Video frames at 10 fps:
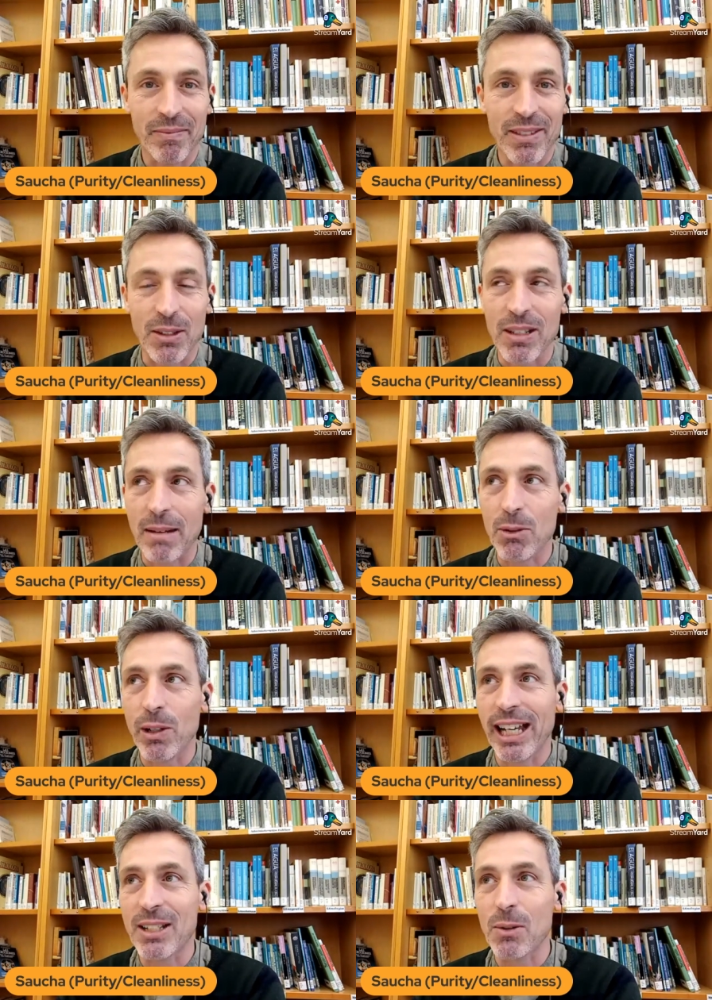sometimes
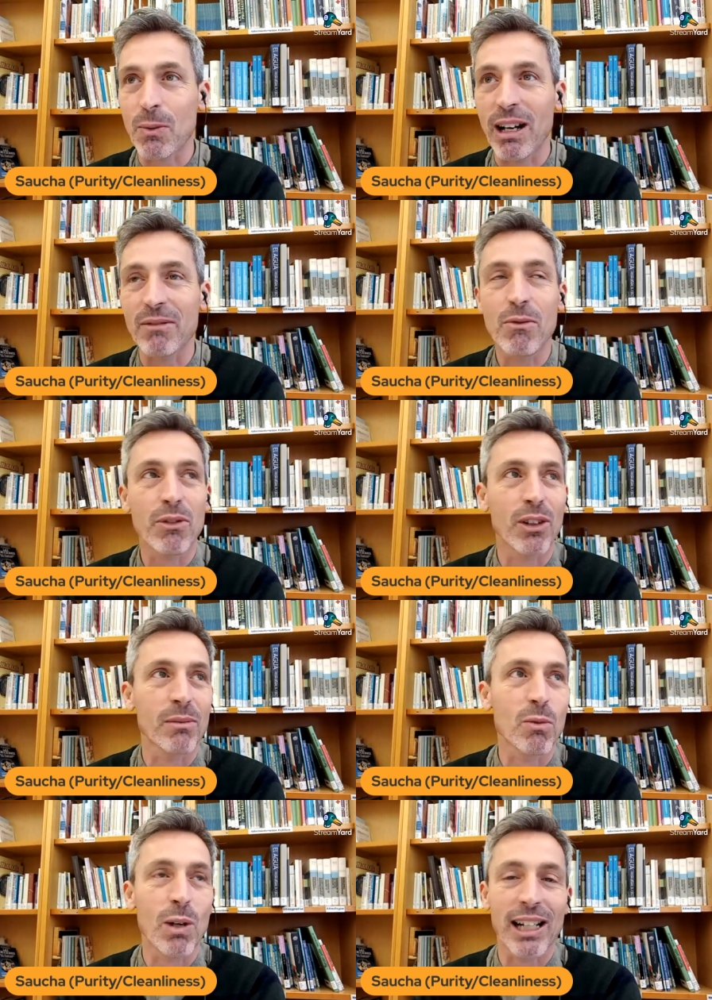we get to run
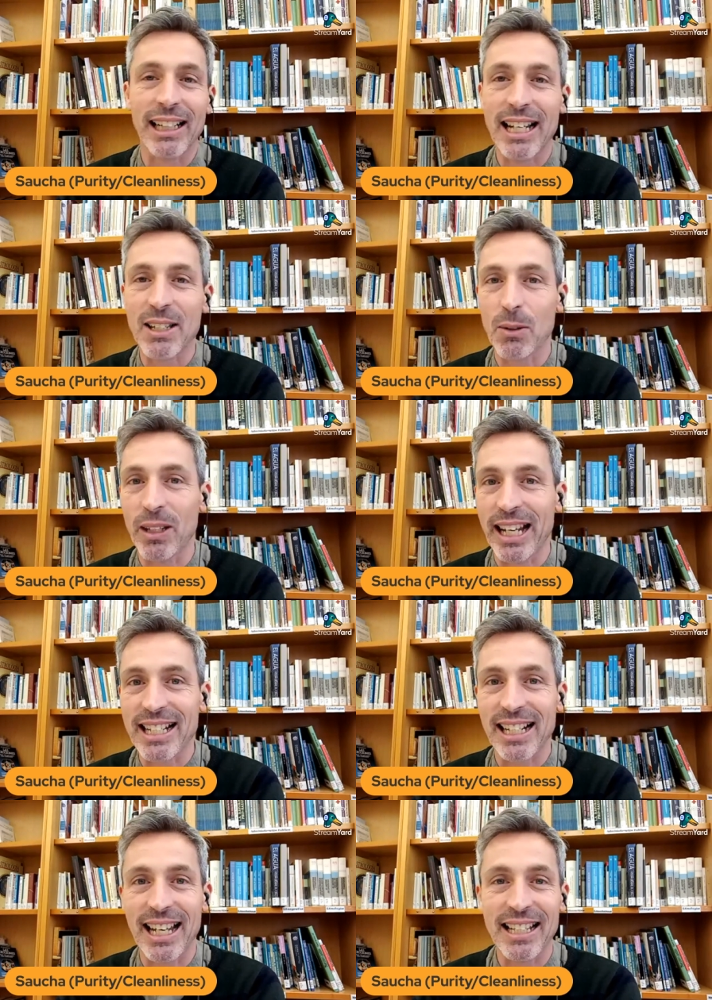from one class to the
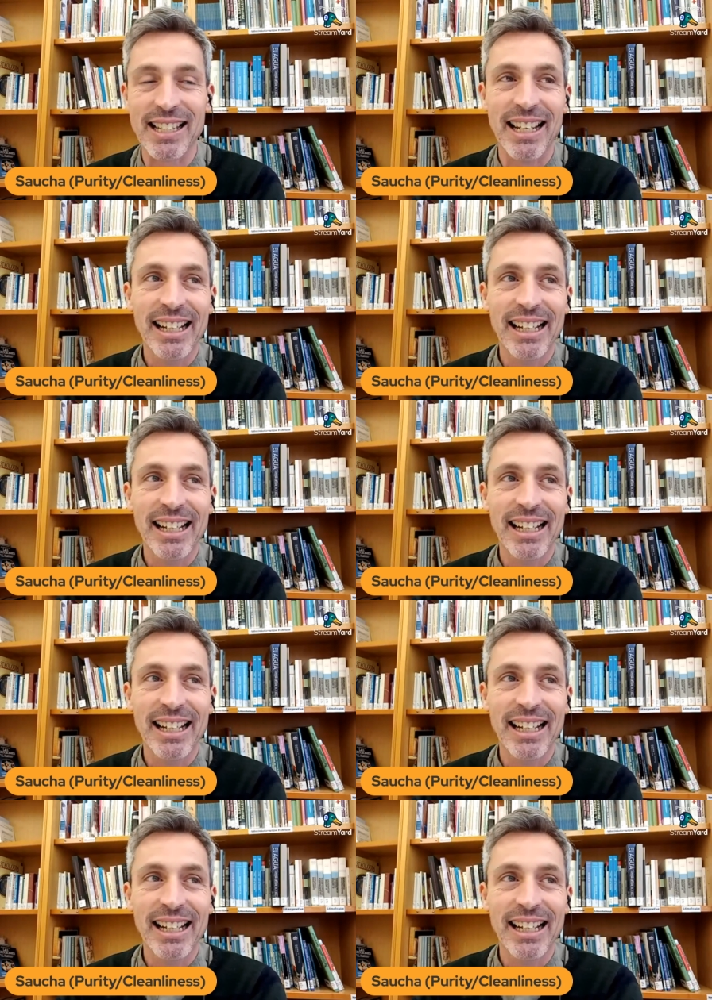next class